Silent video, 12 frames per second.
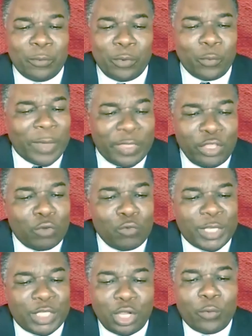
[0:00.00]
whether you're
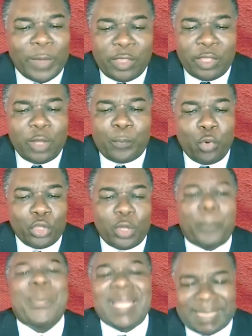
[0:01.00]
rich or whether you're poor,
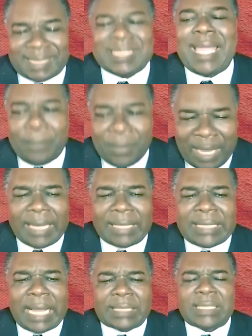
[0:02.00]
you pay the same kind of
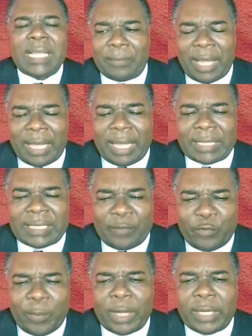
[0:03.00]
tax uh, as
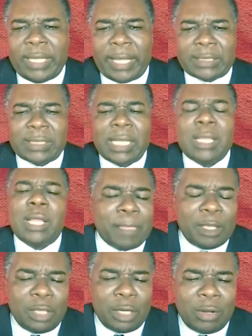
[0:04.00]
everybody else.
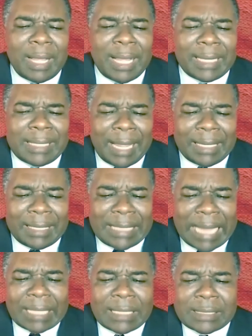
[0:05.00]
You know, and, and
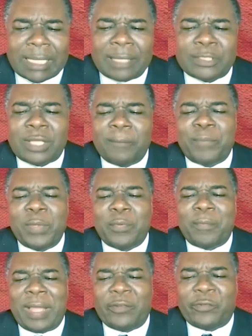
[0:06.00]
that some people
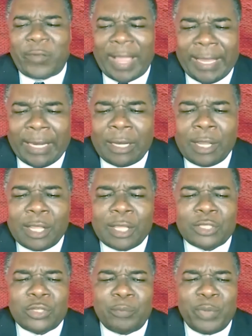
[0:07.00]
might find
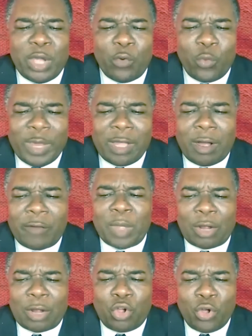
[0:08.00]
to be a way of
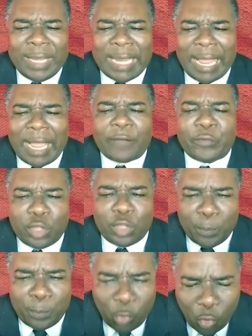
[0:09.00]
going after
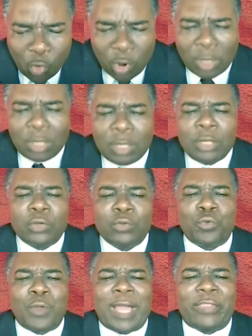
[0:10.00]
the poor
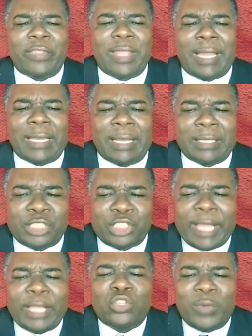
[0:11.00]
rather than
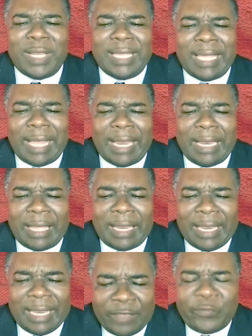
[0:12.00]
trying to
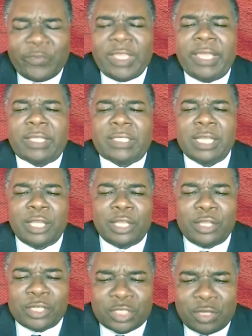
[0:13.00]
alleviate
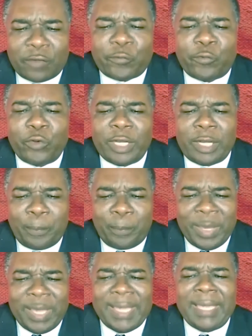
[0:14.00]
the suffering, the
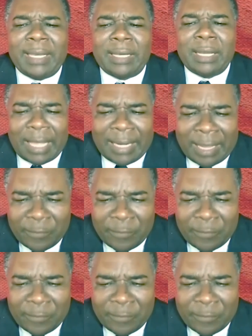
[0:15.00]
pain they